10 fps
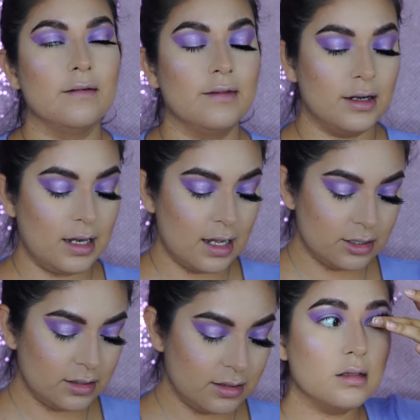their
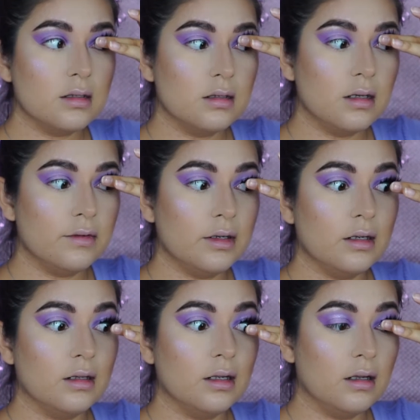lashes. It's
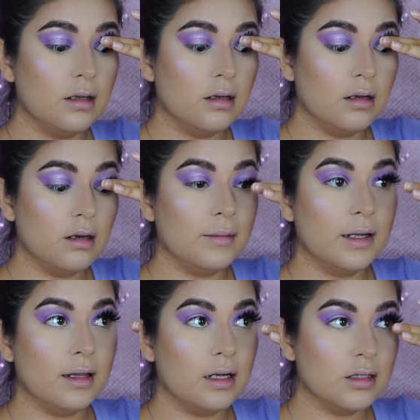definitely not my
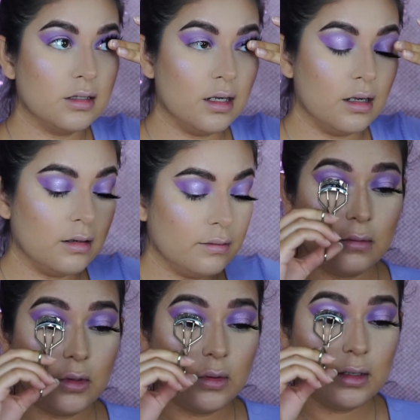lash day.
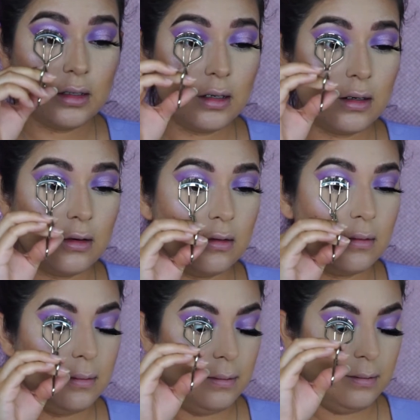I'm going to curl
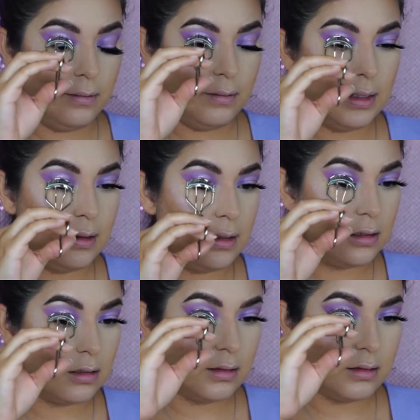my
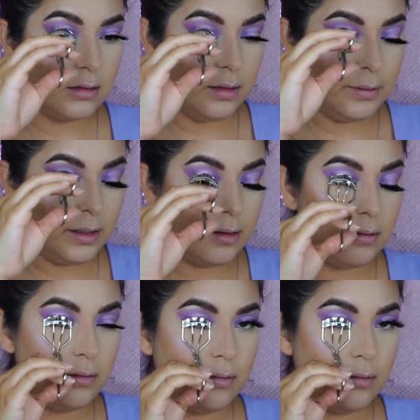lashes a bit,